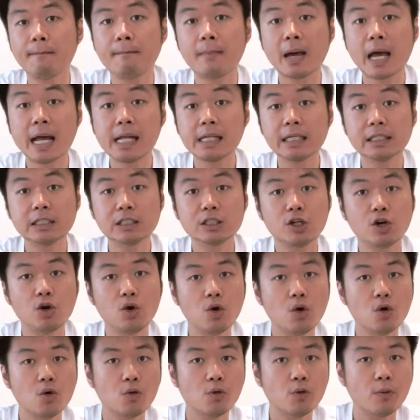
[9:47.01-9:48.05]
manage
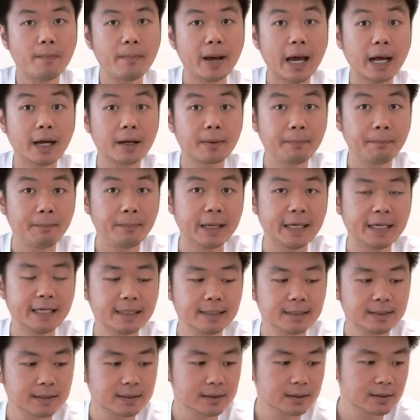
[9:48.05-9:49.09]
low back pain.